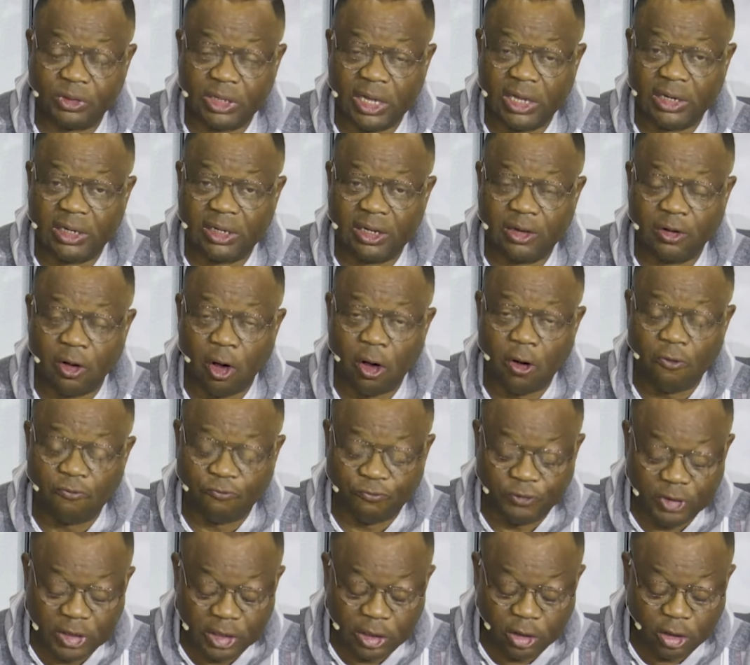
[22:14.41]
that the
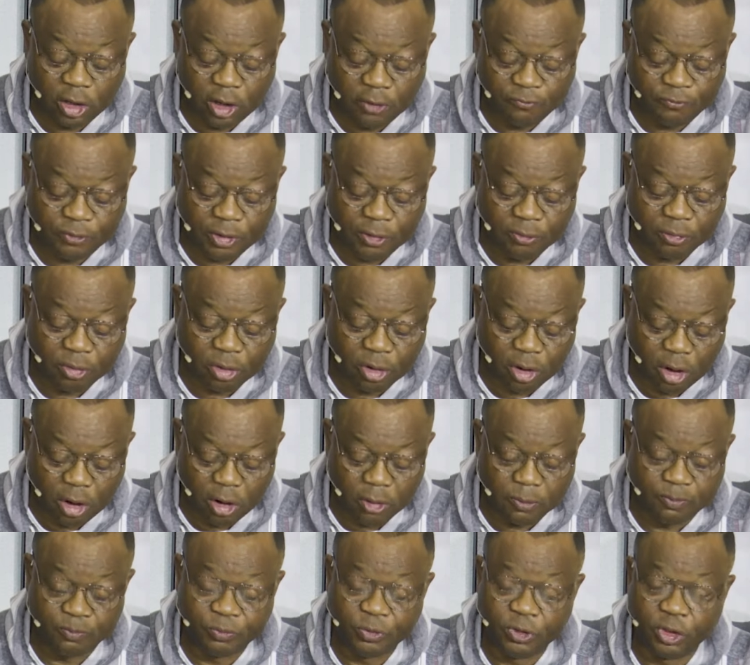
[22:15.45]
unfailing love of
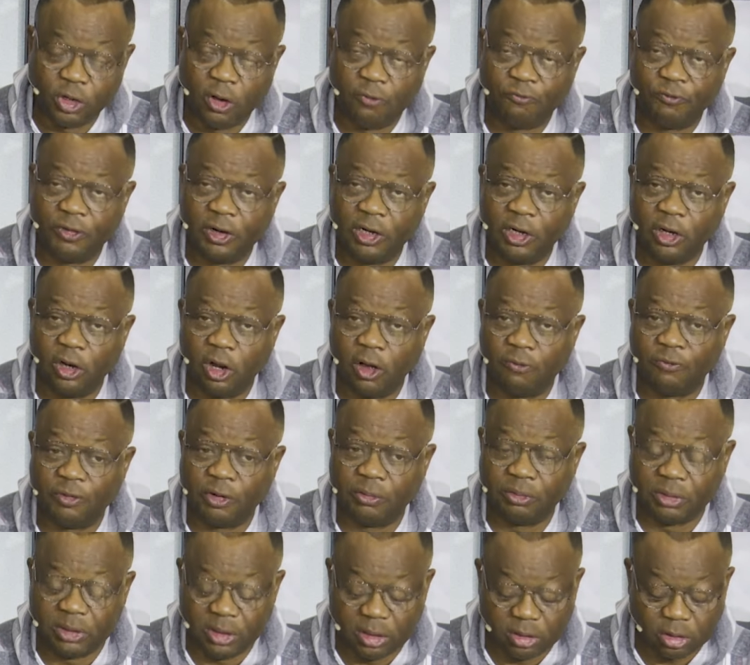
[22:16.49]
God, the unfailing love
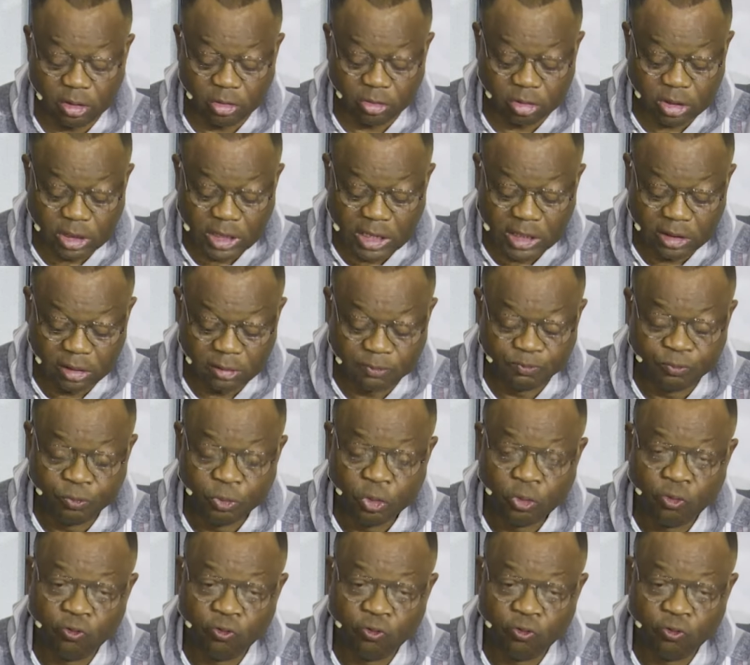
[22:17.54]
of Jesus Christ,